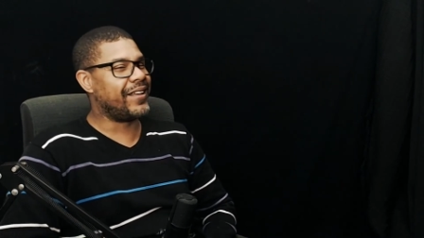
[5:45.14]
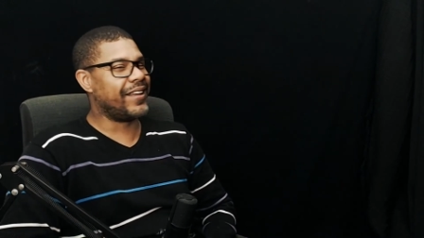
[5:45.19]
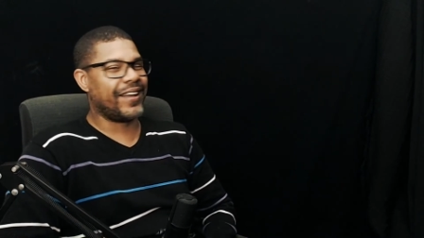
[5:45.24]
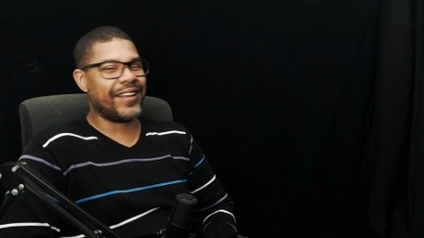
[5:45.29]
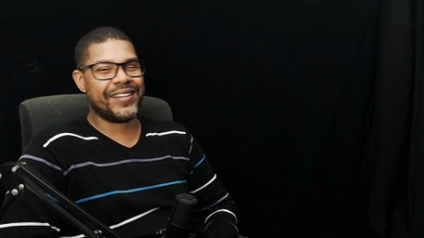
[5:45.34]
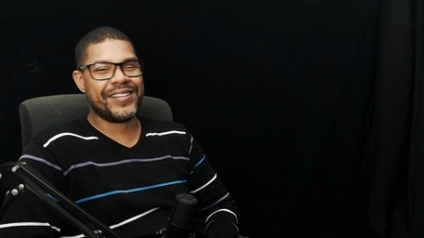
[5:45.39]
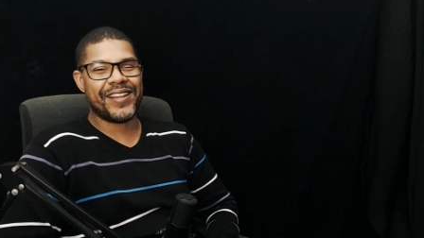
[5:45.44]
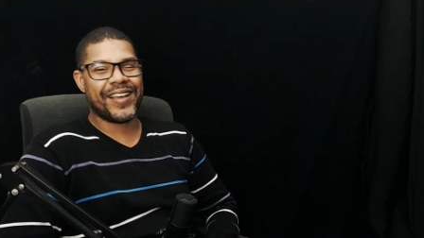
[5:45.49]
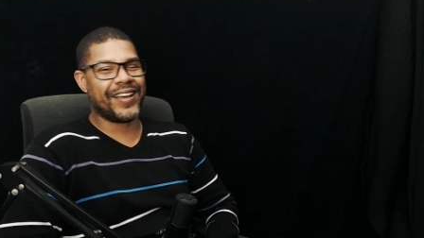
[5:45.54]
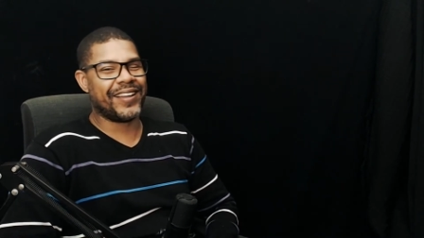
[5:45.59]

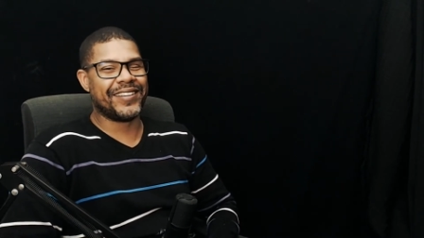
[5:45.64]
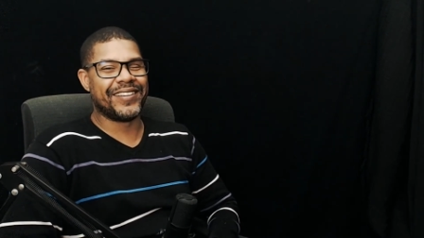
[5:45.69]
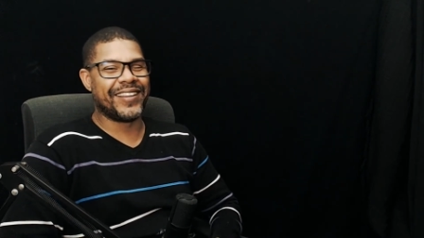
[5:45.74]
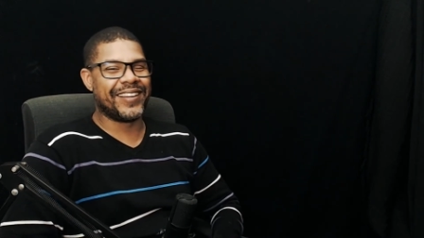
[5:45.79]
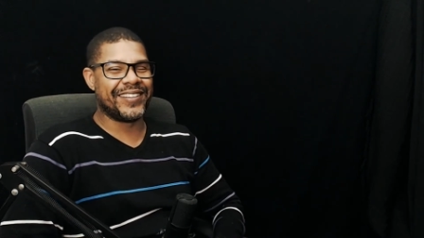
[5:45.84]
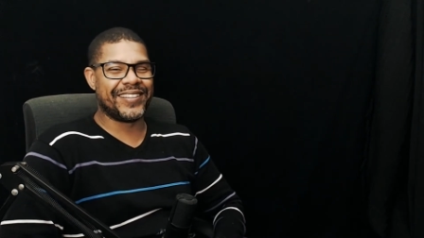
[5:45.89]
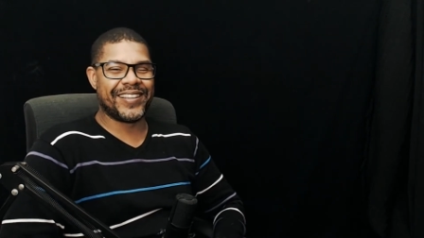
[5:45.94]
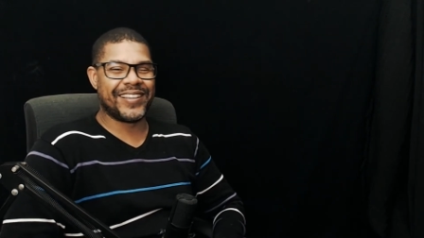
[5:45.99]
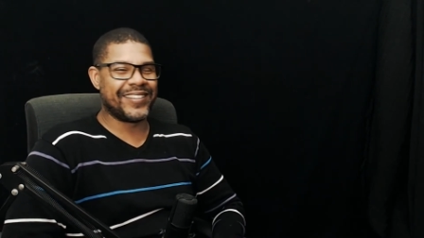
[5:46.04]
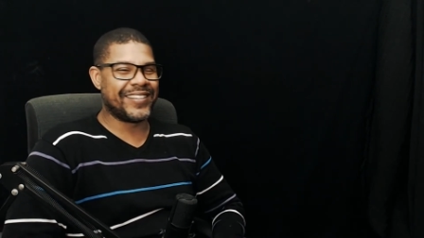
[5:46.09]

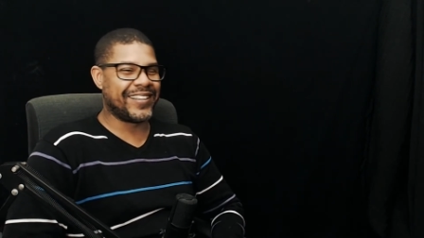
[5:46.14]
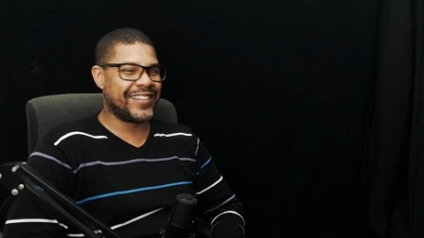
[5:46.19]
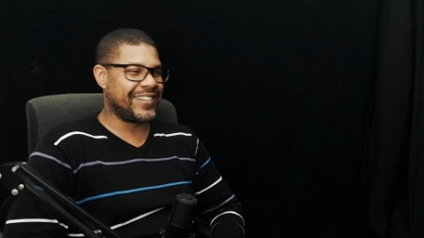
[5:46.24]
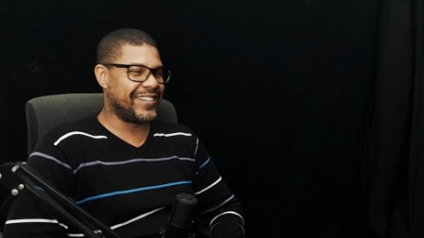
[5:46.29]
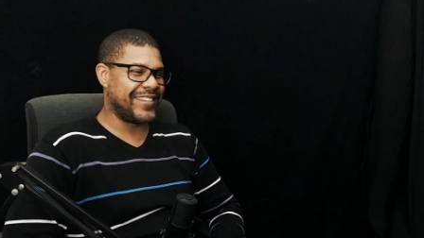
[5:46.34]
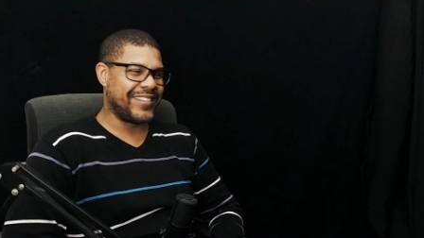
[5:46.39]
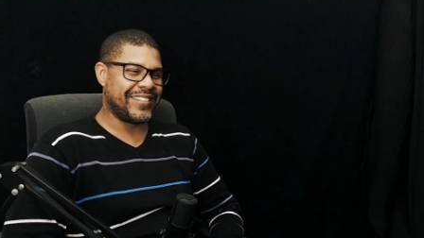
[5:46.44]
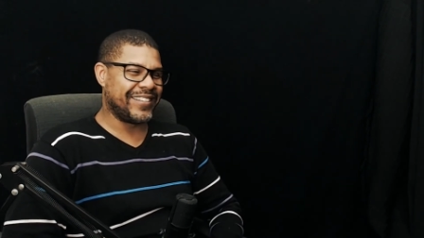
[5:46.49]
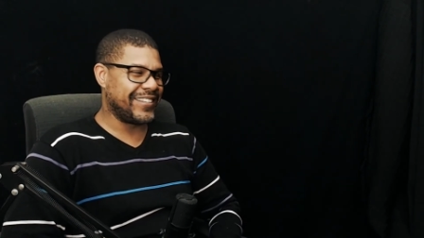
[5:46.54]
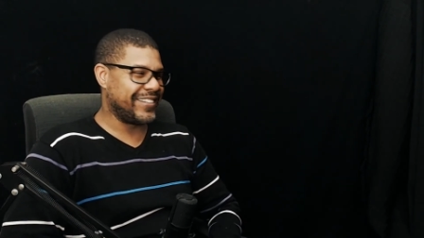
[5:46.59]

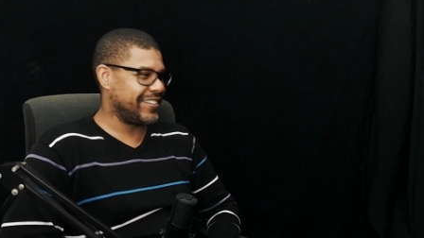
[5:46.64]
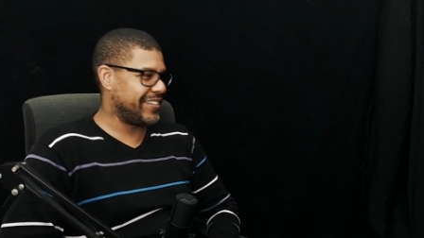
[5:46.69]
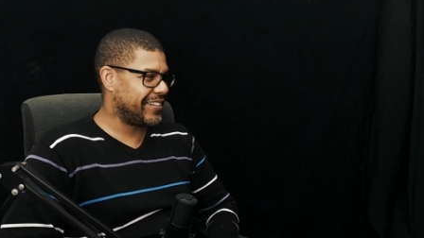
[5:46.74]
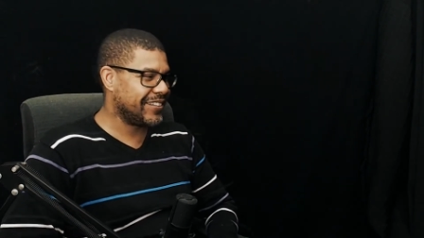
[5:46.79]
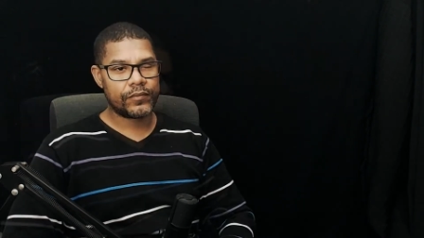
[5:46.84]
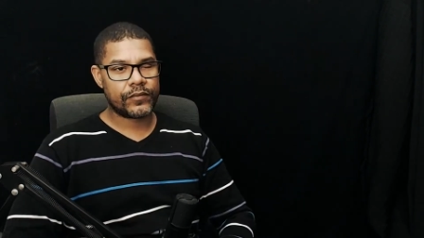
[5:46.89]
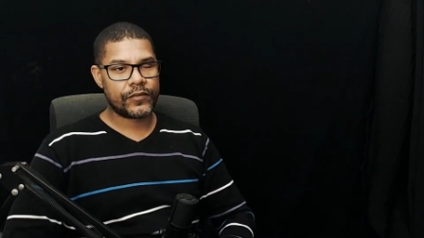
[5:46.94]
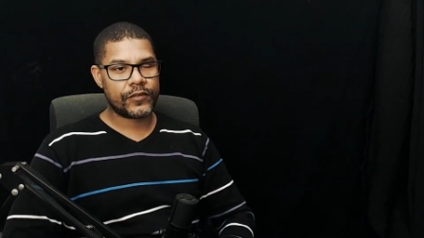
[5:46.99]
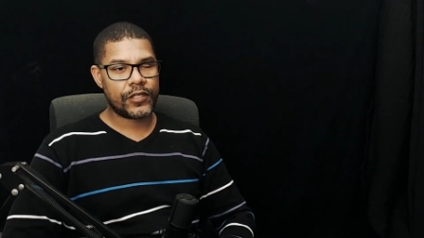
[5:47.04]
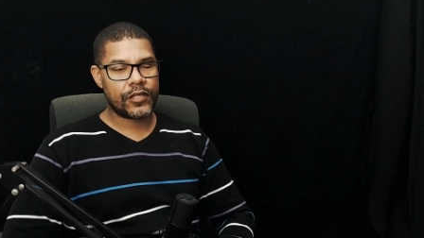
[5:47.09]
Nah.
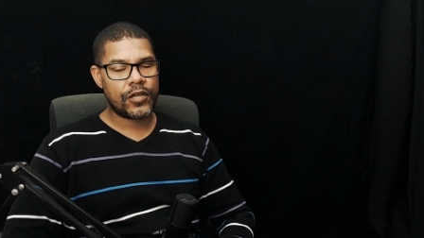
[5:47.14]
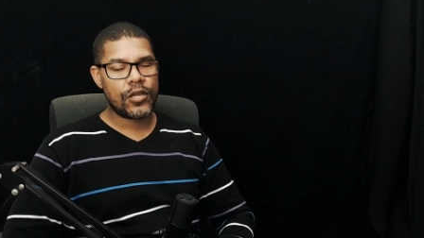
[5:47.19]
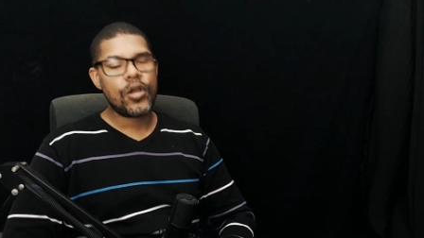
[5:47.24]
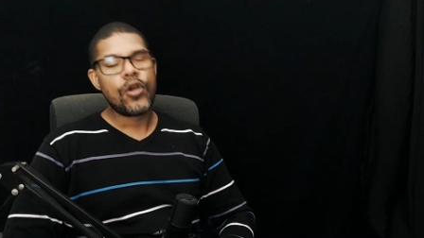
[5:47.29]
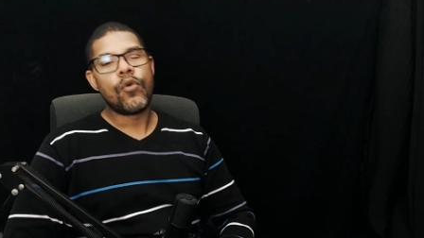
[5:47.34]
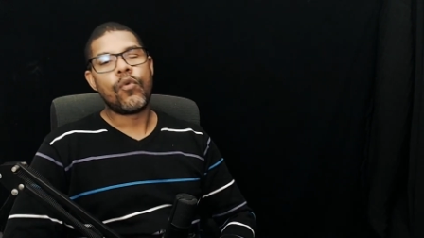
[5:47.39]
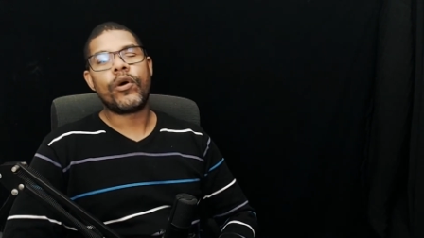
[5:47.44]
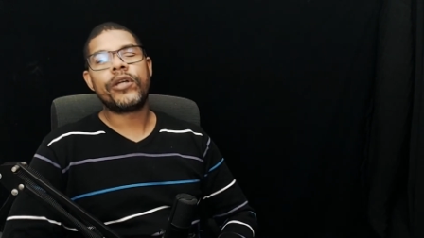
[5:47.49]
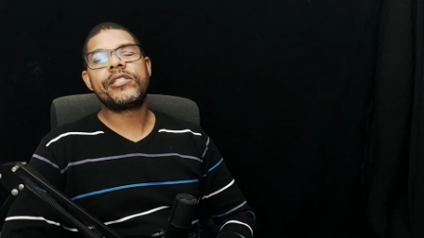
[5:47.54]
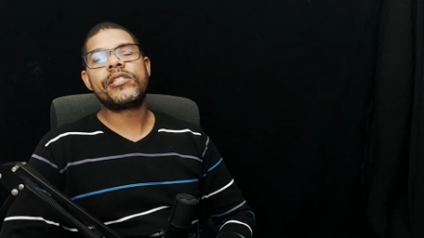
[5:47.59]

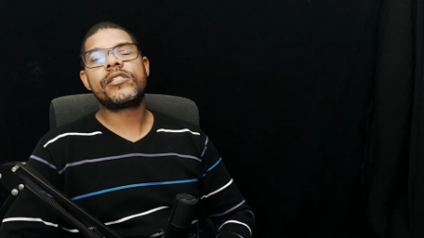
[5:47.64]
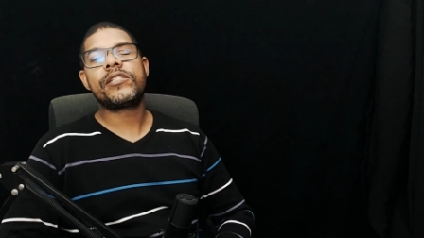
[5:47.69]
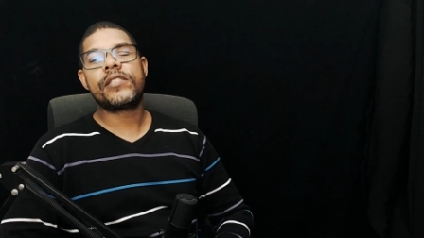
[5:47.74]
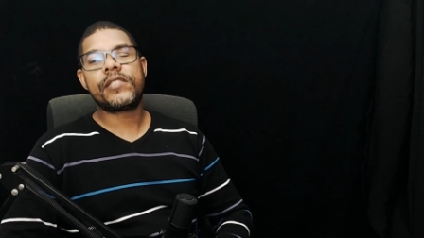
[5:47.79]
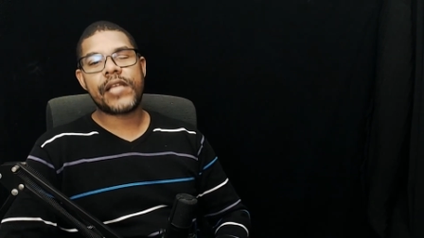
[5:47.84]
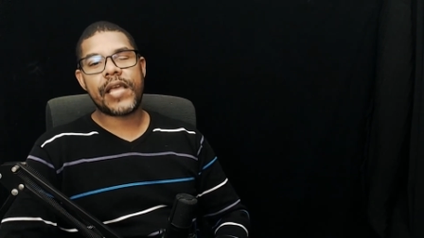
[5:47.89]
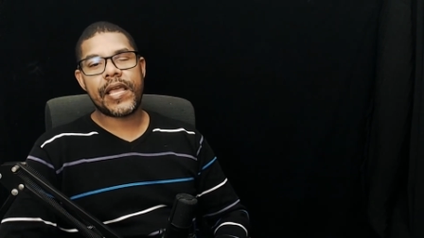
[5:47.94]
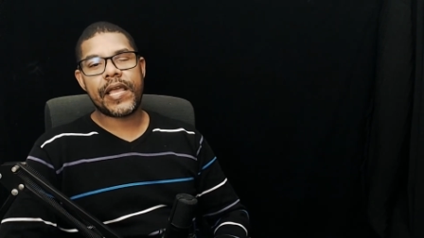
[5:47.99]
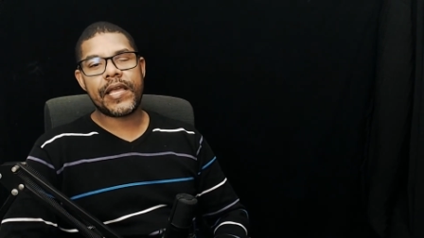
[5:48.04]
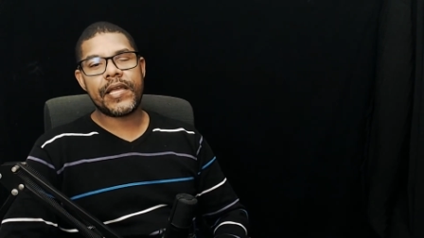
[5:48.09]
What you're
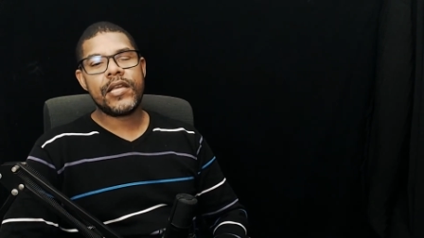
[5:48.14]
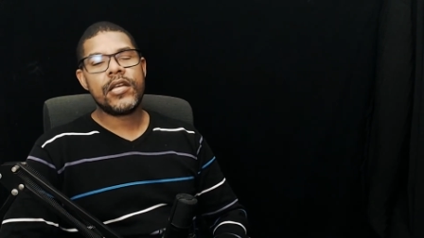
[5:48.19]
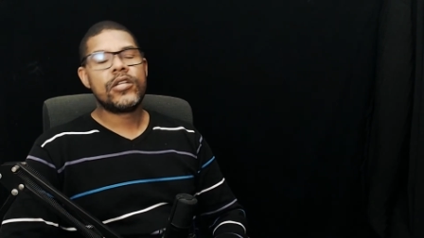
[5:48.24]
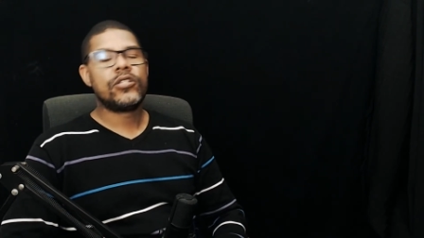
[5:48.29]
saying,